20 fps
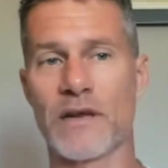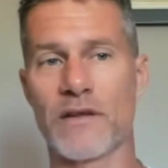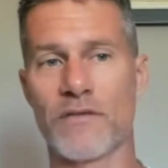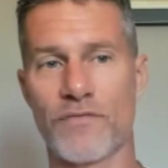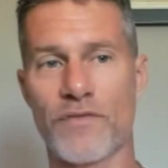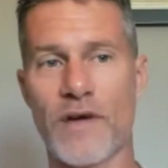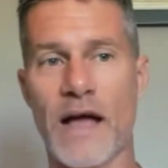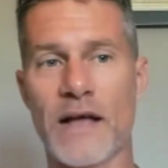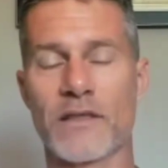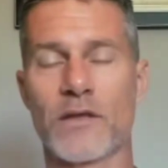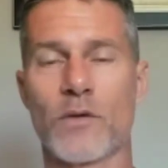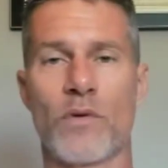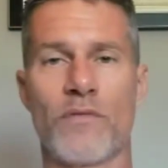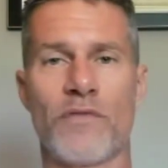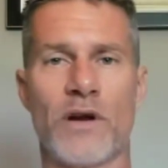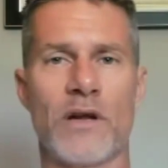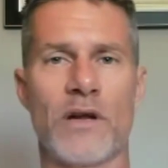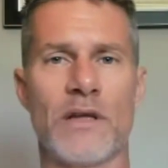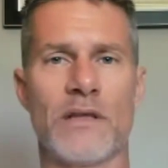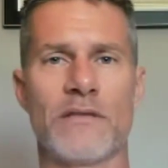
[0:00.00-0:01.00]
In fact, they were
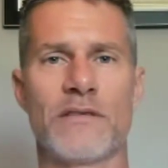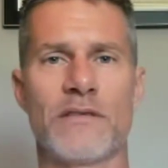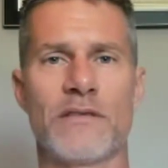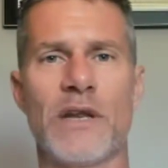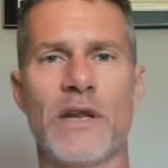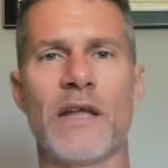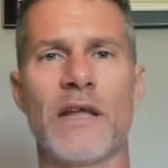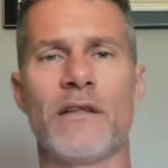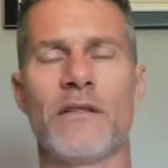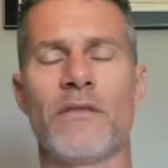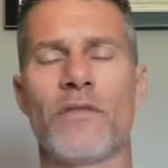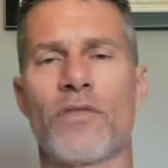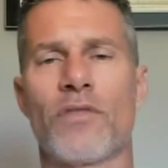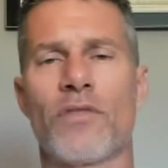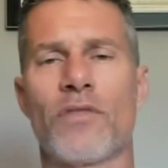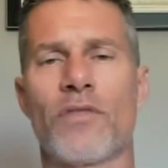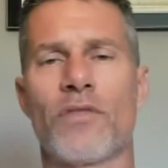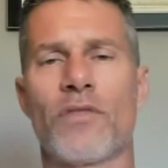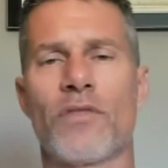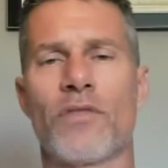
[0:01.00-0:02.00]
very intimidated and
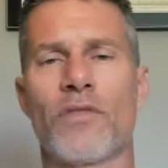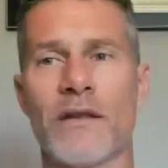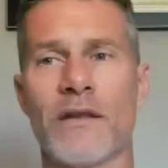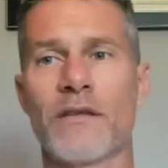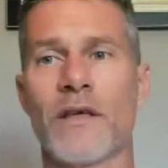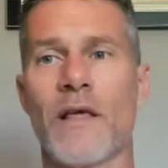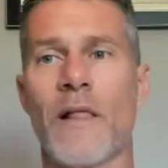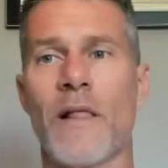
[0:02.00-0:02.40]
threatened